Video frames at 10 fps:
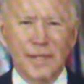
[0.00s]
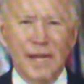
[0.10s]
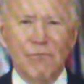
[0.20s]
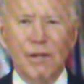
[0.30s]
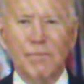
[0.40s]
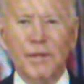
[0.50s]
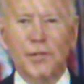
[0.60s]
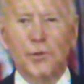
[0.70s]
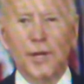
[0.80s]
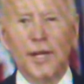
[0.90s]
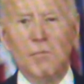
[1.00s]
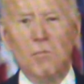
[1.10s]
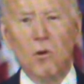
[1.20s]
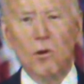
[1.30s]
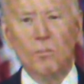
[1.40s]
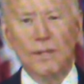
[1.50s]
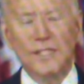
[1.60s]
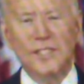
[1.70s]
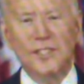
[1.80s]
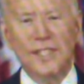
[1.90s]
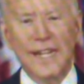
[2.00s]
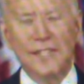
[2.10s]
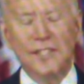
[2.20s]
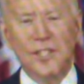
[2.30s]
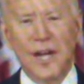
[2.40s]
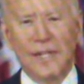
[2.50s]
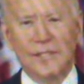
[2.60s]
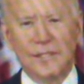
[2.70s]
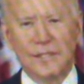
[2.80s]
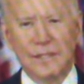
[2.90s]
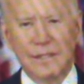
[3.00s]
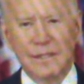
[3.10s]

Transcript: And we've been creating more places to get the shots.